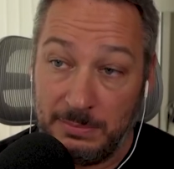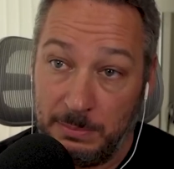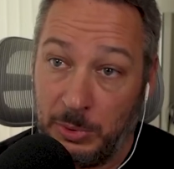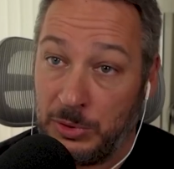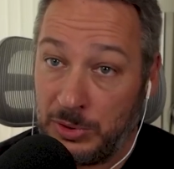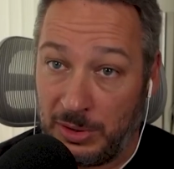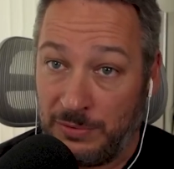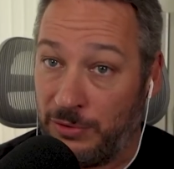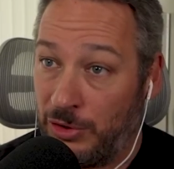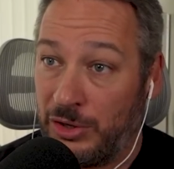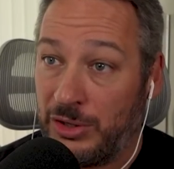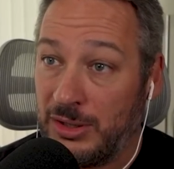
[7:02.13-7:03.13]
both
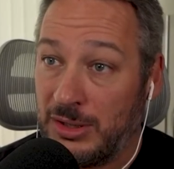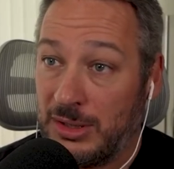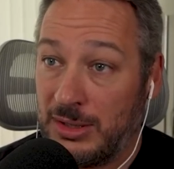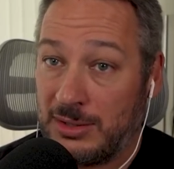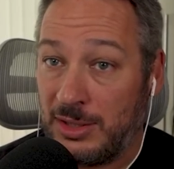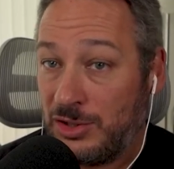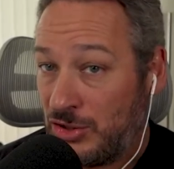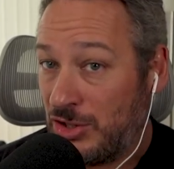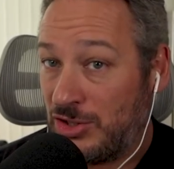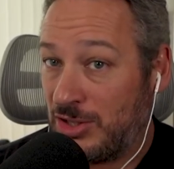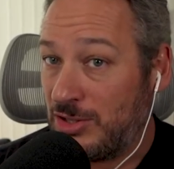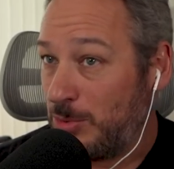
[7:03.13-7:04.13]
for search
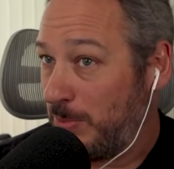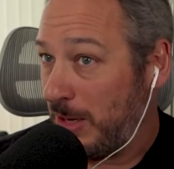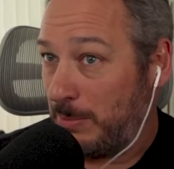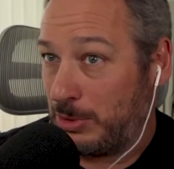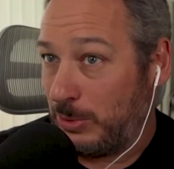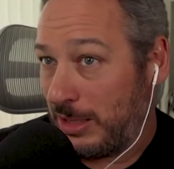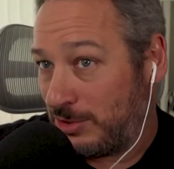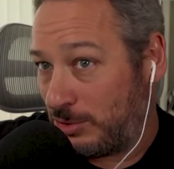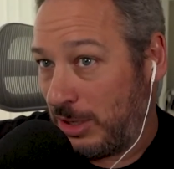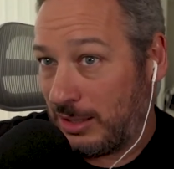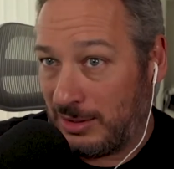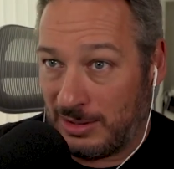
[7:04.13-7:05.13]
engines to be able to
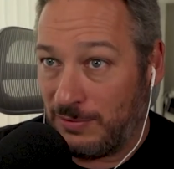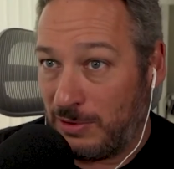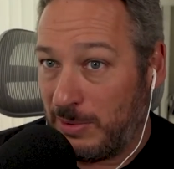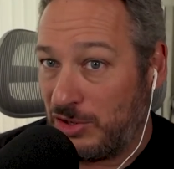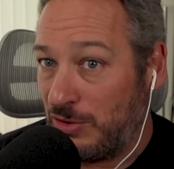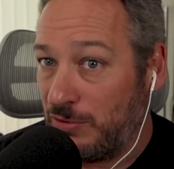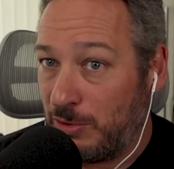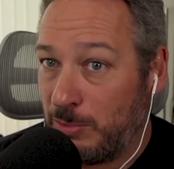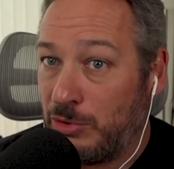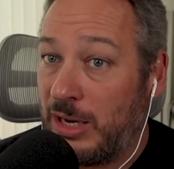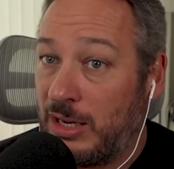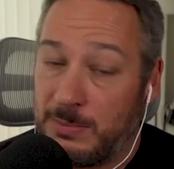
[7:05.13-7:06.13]
extract this information from
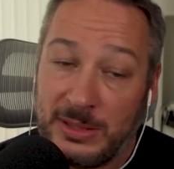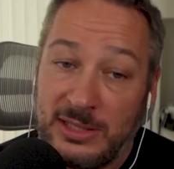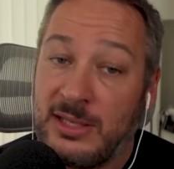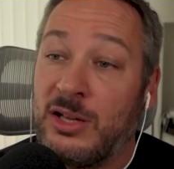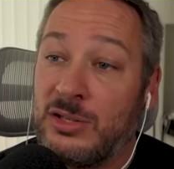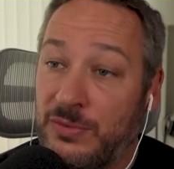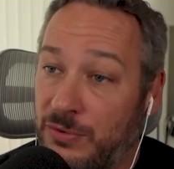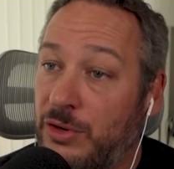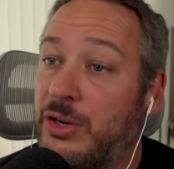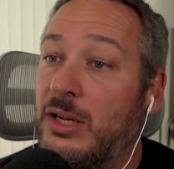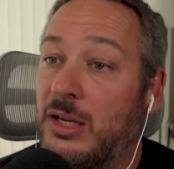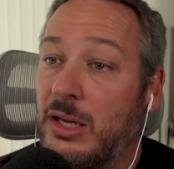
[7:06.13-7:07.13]
URLs, but it's also
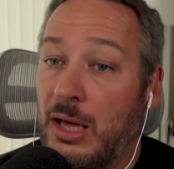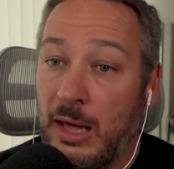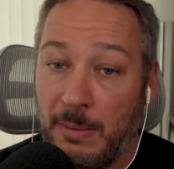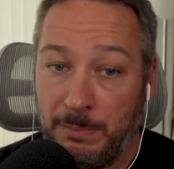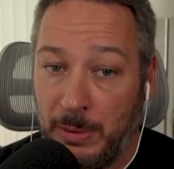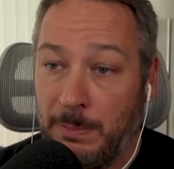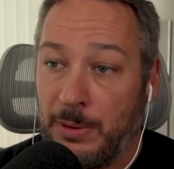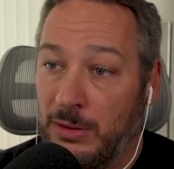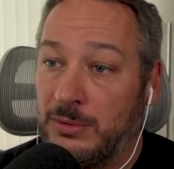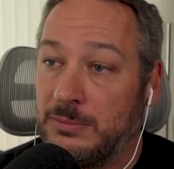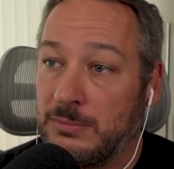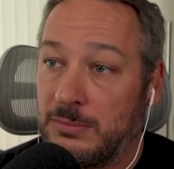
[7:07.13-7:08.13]
for
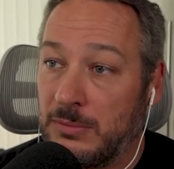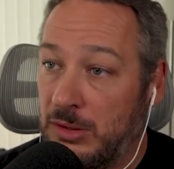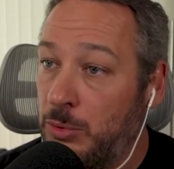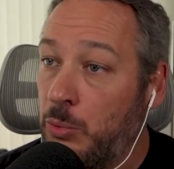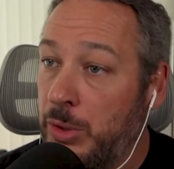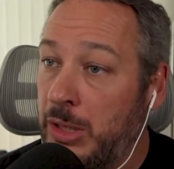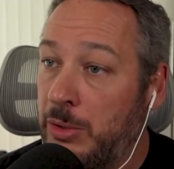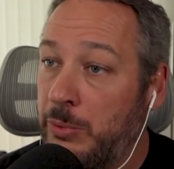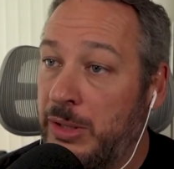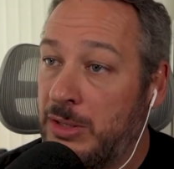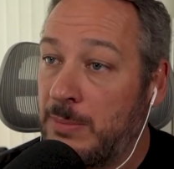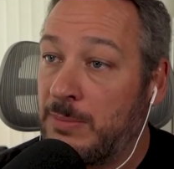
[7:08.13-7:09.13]
people.
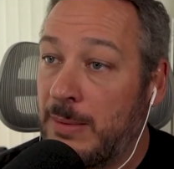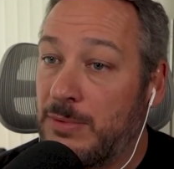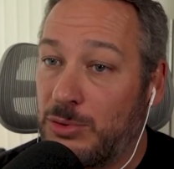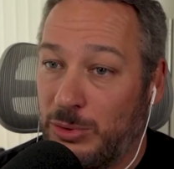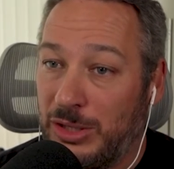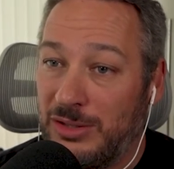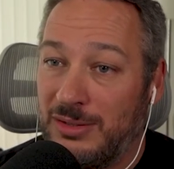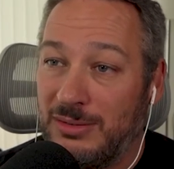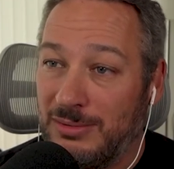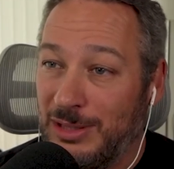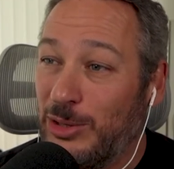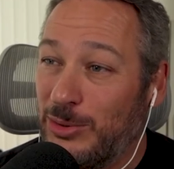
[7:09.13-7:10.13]
We sometimes read
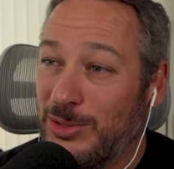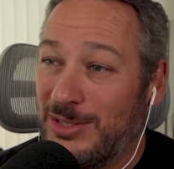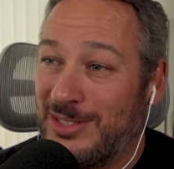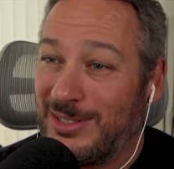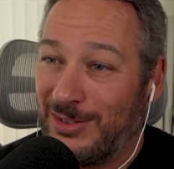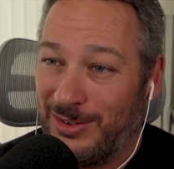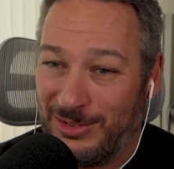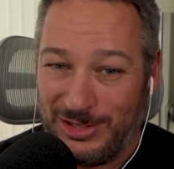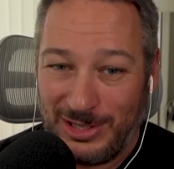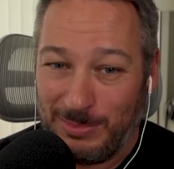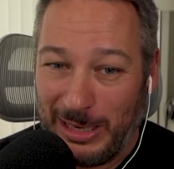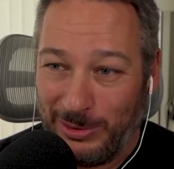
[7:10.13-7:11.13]
news
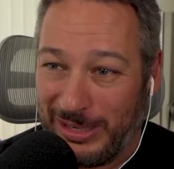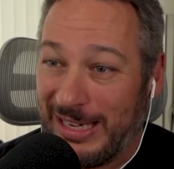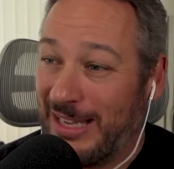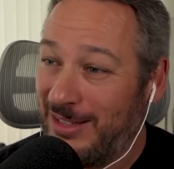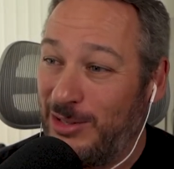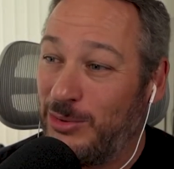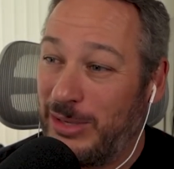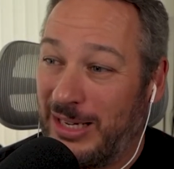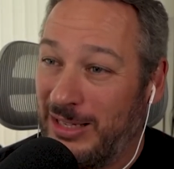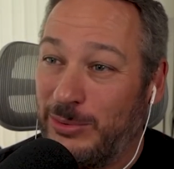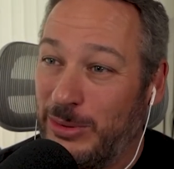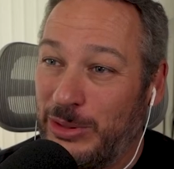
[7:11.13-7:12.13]
just by looking at the URL
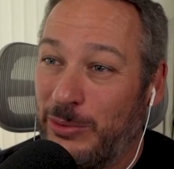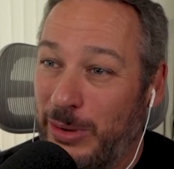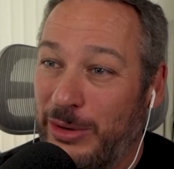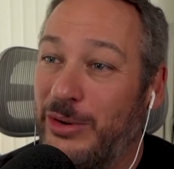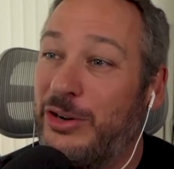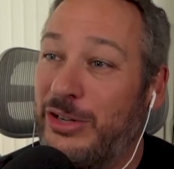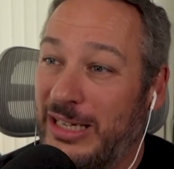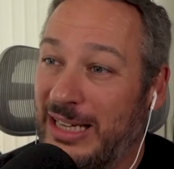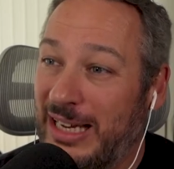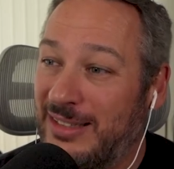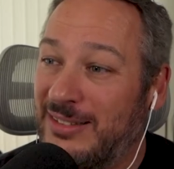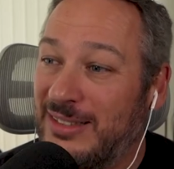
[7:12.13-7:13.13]
and we know where we are going to
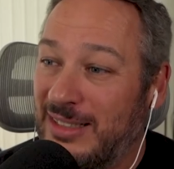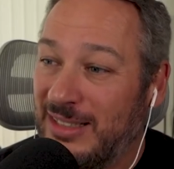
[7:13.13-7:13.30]
land.